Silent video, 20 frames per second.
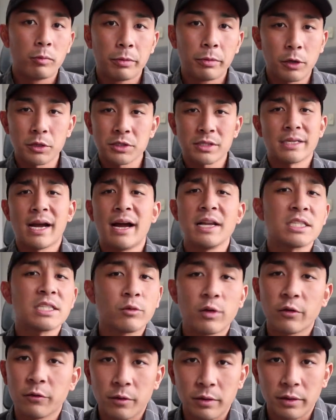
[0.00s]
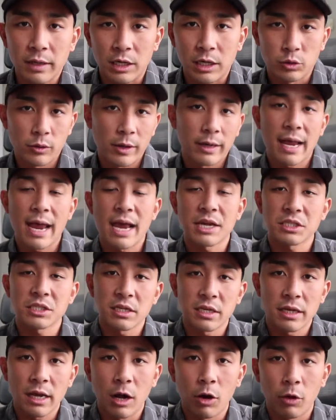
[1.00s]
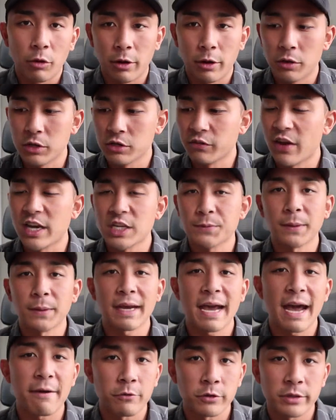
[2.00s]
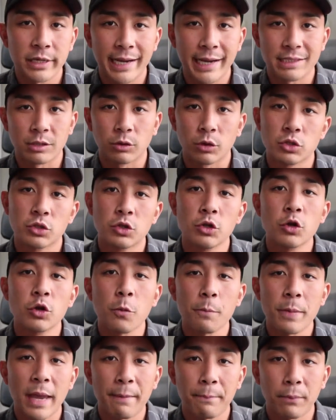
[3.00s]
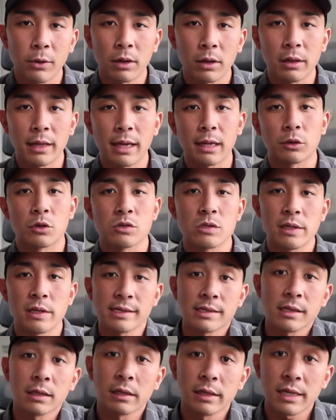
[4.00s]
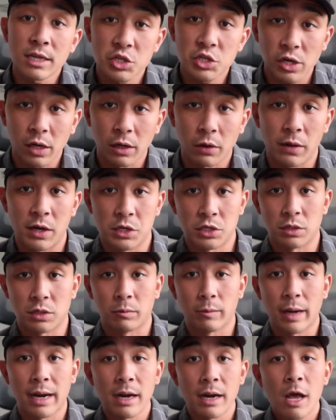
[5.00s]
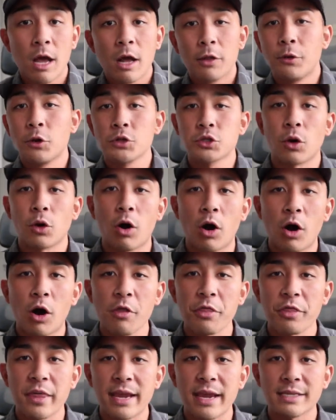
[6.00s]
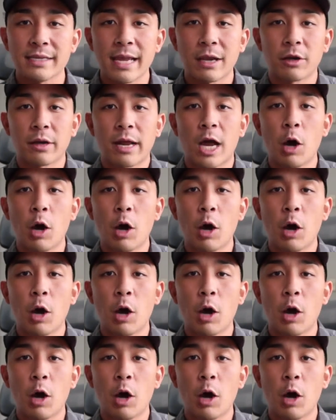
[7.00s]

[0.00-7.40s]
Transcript: there's tons of different things, right? SEO, there's Facebook advertising, there's Google pay per click, there's LinkedIn lead generation, right? Those are all things that could